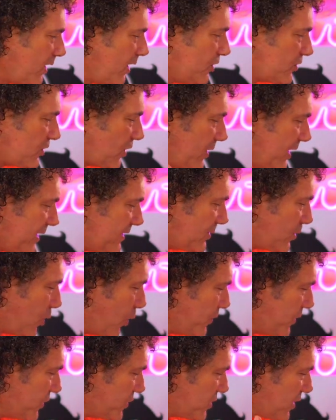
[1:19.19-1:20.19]
So let's
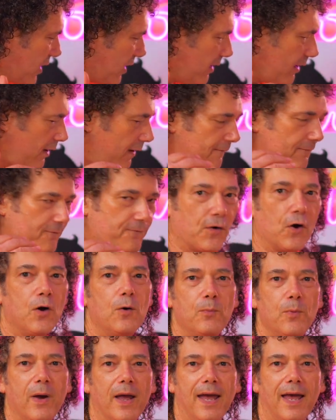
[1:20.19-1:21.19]
call this
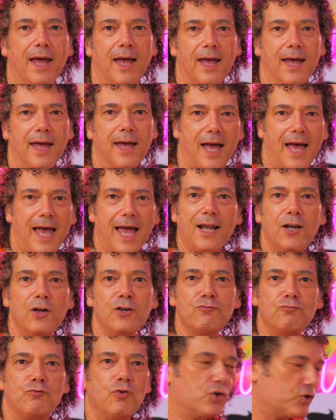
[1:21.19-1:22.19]
firmware
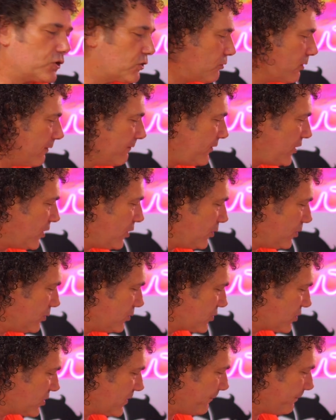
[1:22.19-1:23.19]
Alan Ross
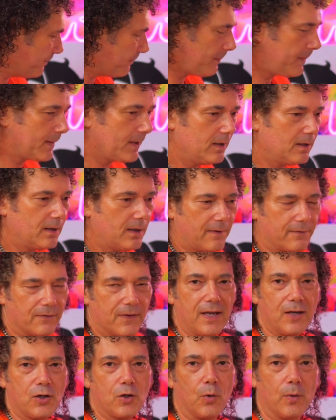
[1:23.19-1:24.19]
Reviews.
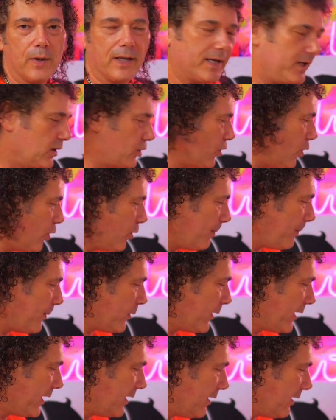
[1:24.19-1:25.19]
They call it
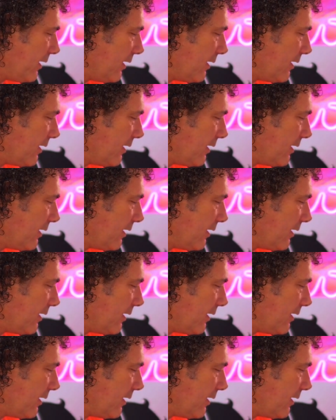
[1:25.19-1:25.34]
0.40.